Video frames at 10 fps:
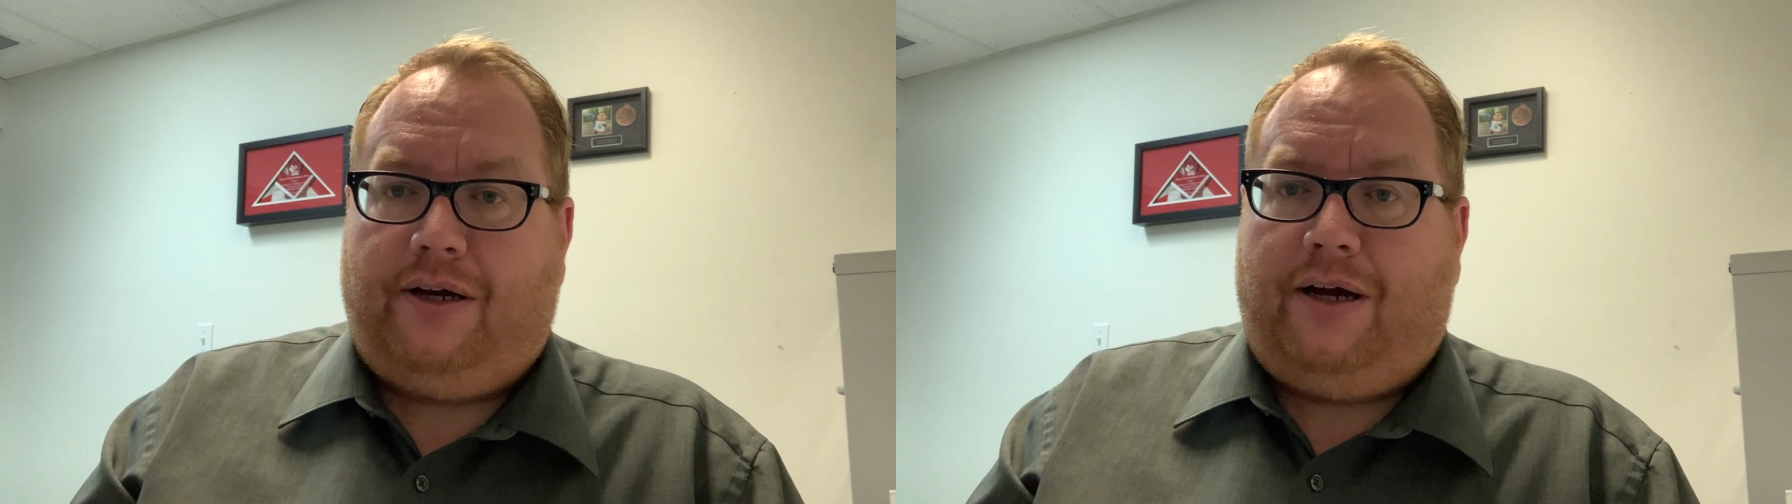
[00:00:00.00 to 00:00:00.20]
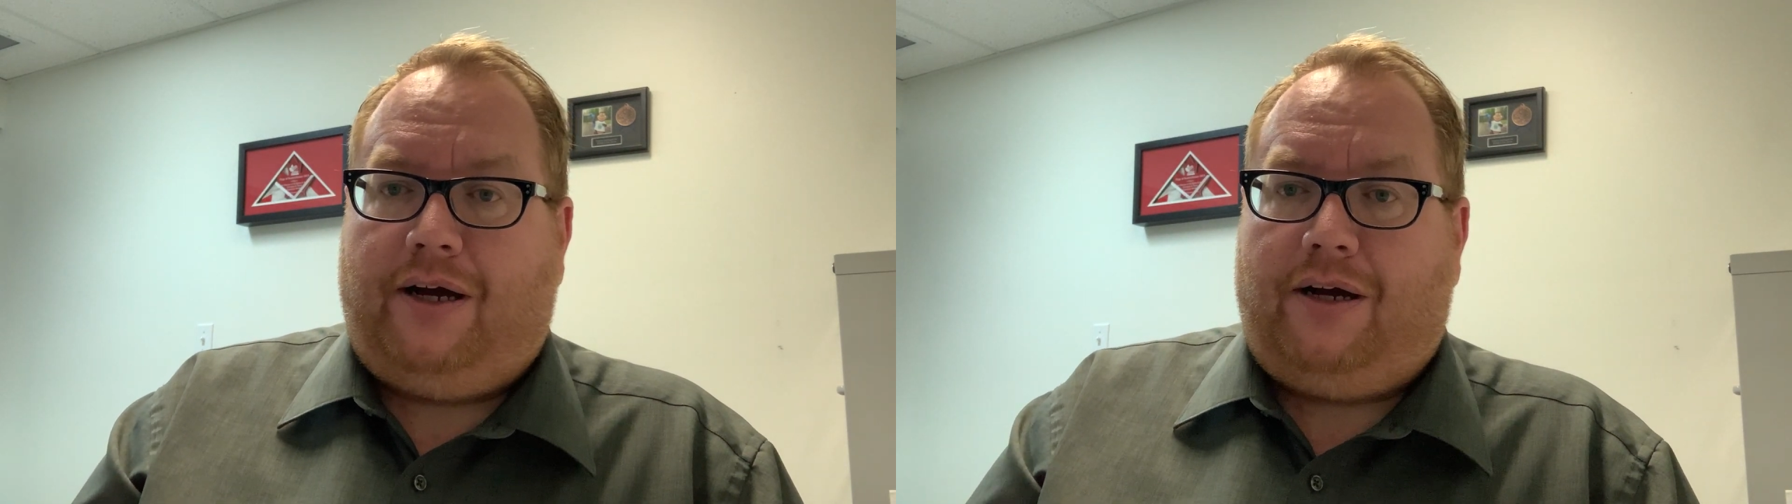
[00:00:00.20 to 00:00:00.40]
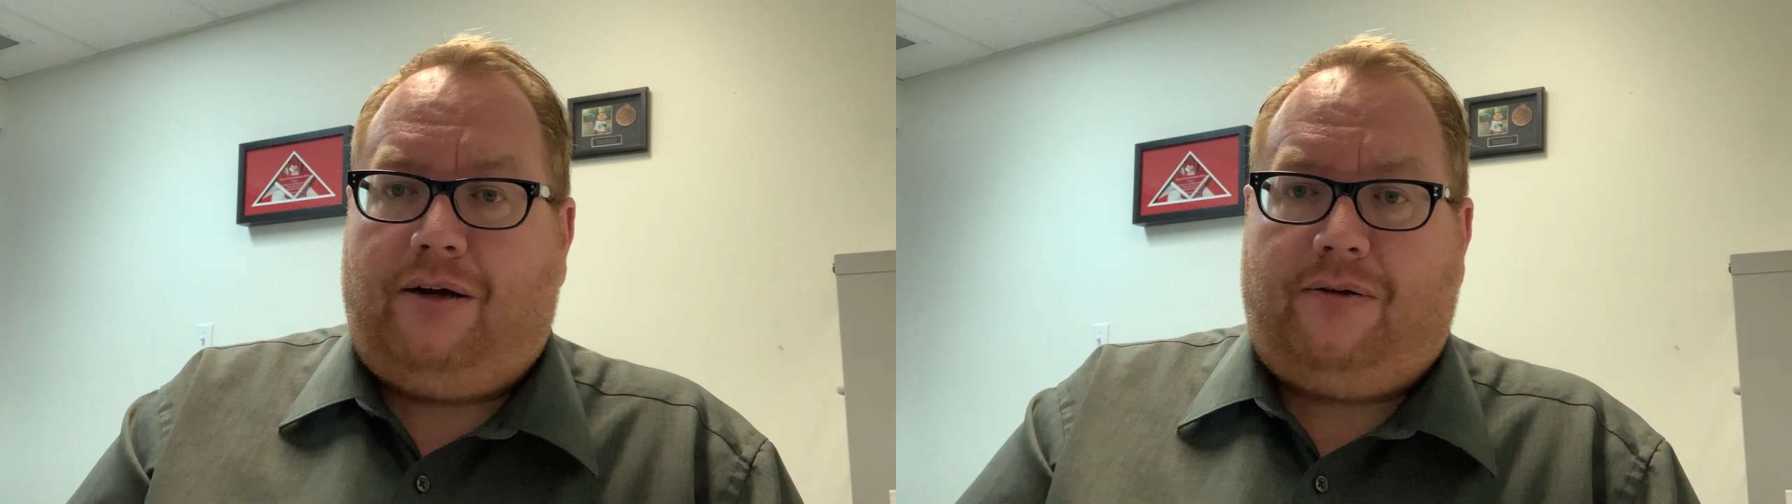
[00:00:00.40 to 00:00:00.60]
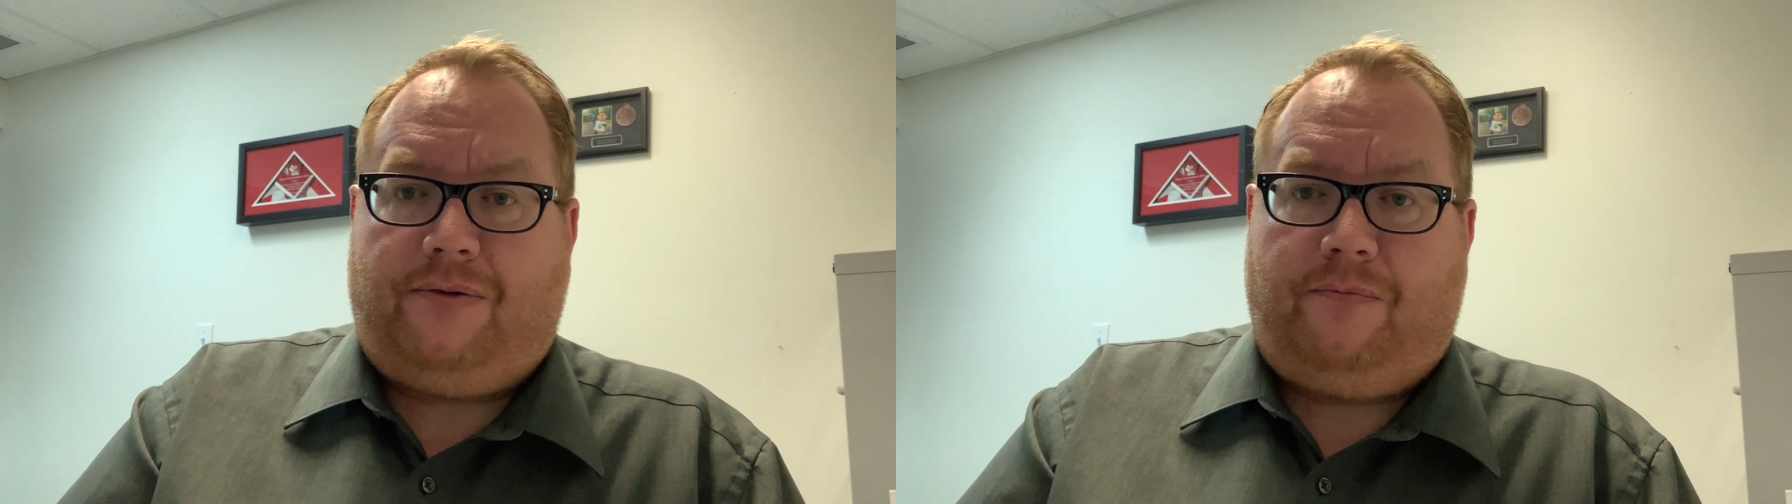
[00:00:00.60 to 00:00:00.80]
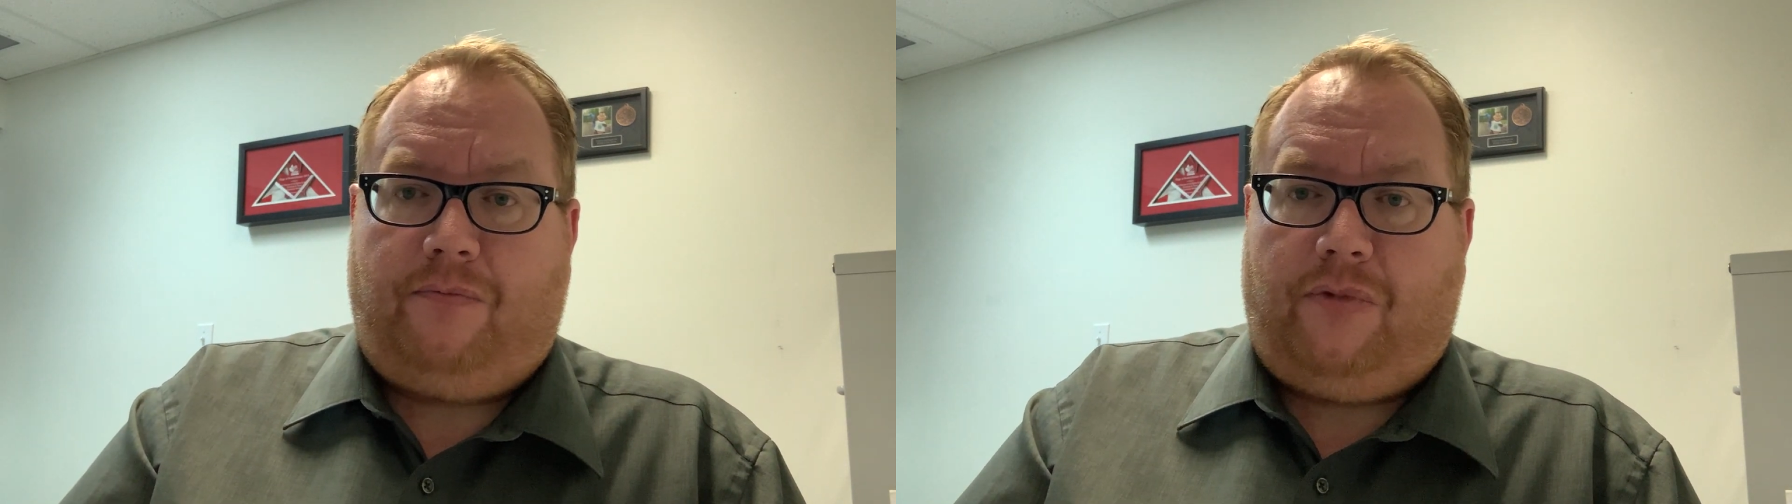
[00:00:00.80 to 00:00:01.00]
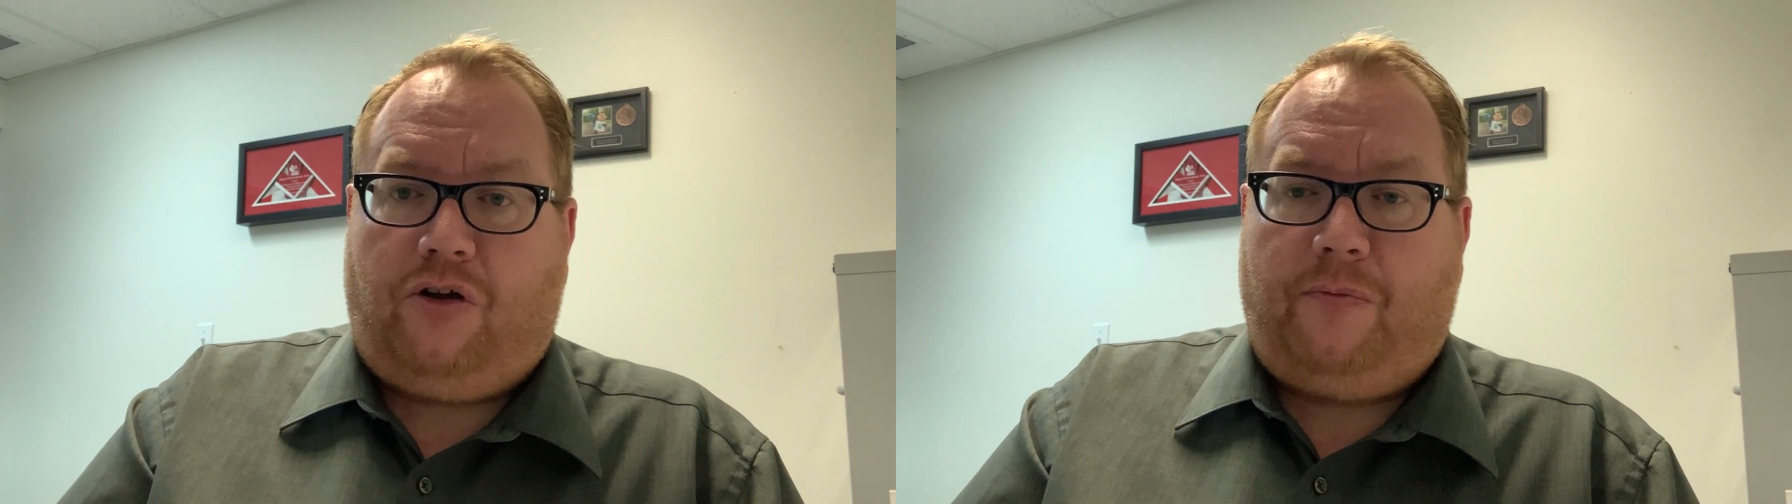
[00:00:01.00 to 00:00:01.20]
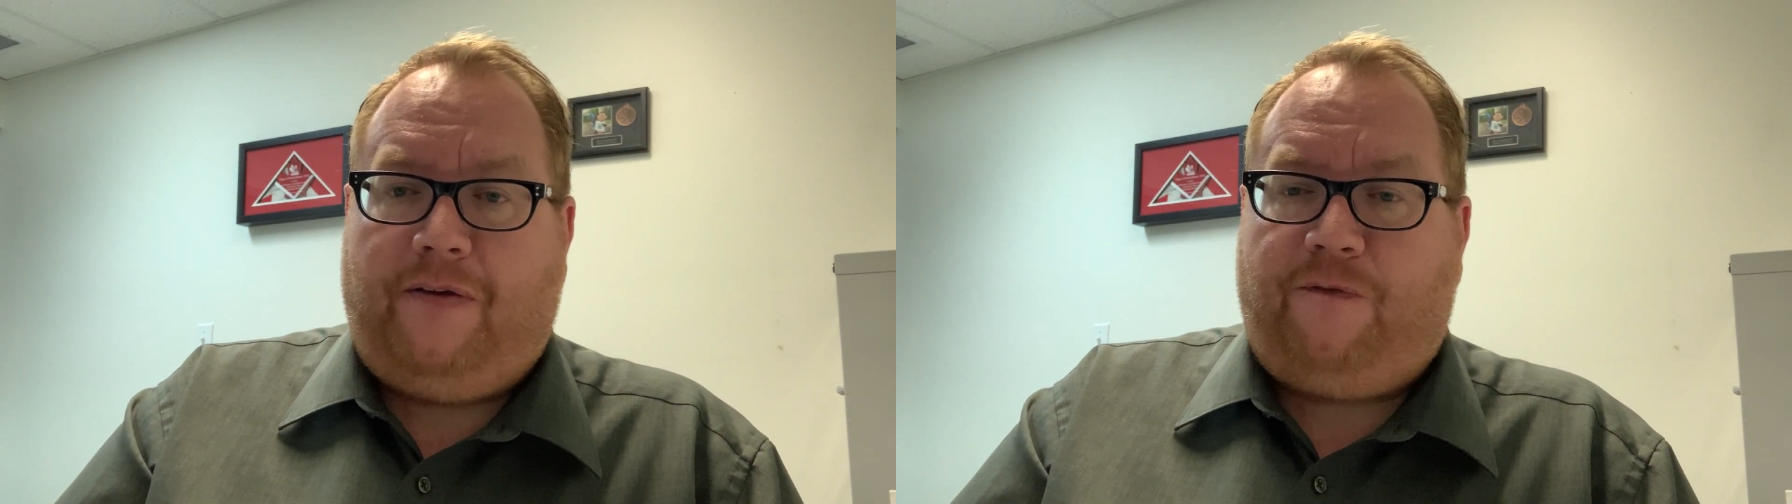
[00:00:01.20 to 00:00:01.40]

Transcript: Could be